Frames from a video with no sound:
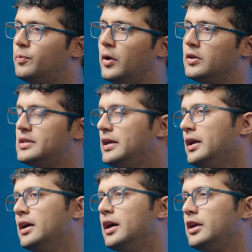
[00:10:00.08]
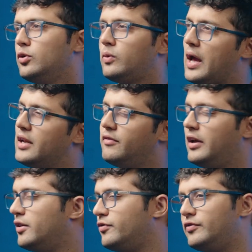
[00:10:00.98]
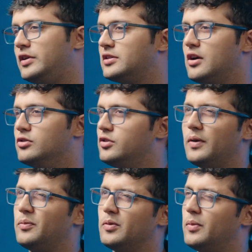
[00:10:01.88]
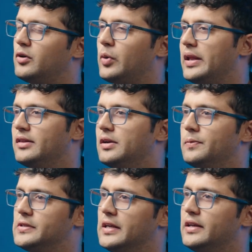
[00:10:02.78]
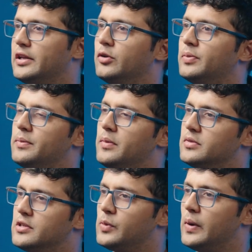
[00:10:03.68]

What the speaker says: the policy, you can avail of discounts of up to about 20-30% in your premiums as